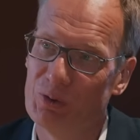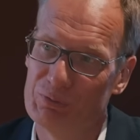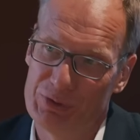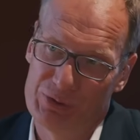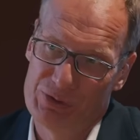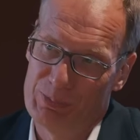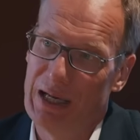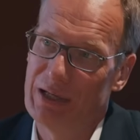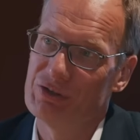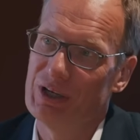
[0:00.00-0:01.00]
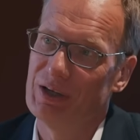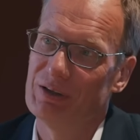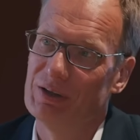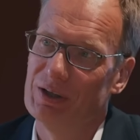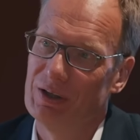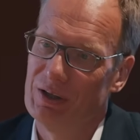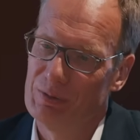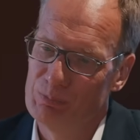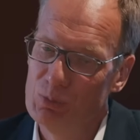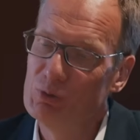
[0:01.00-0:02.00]
of your supply chain
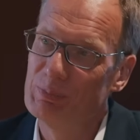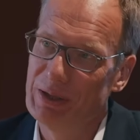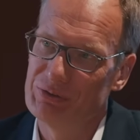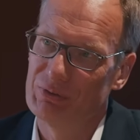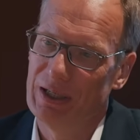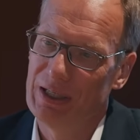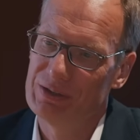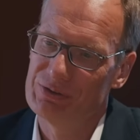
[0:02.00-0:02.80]
movements, right?